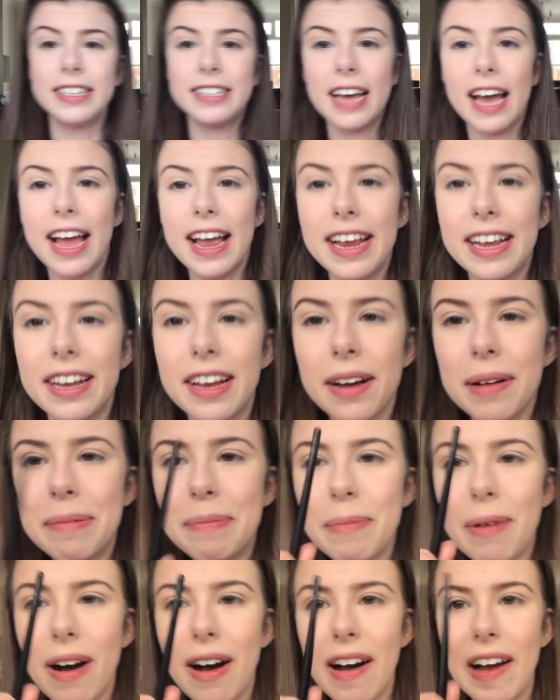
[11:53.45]
I take
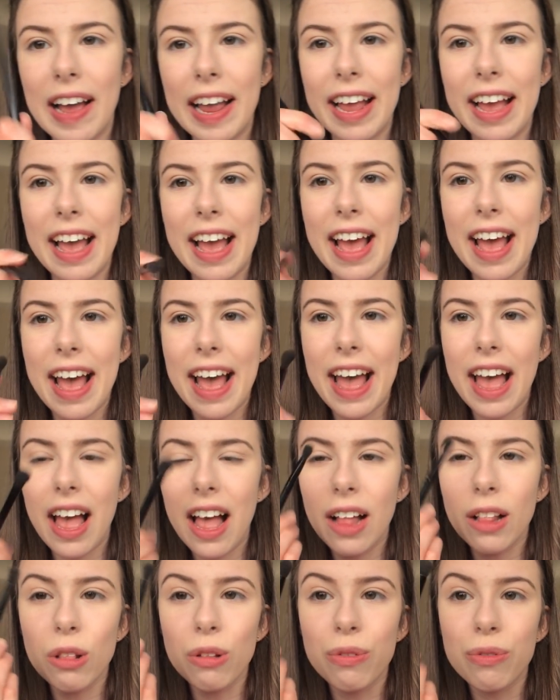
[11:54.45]
my e
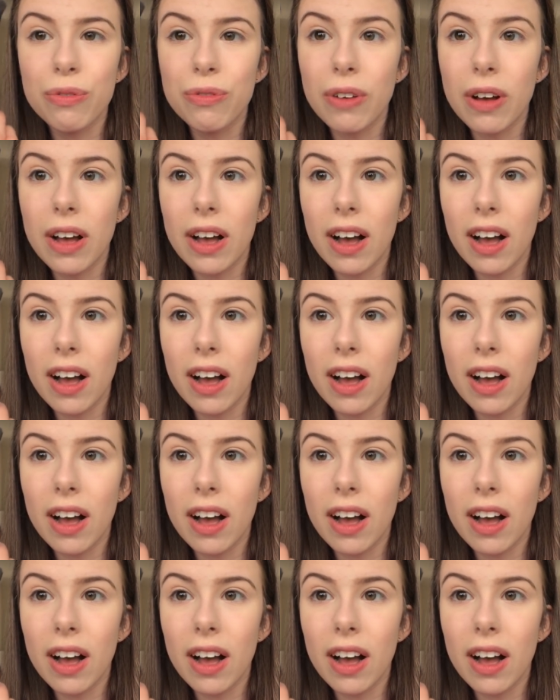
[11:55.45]
l f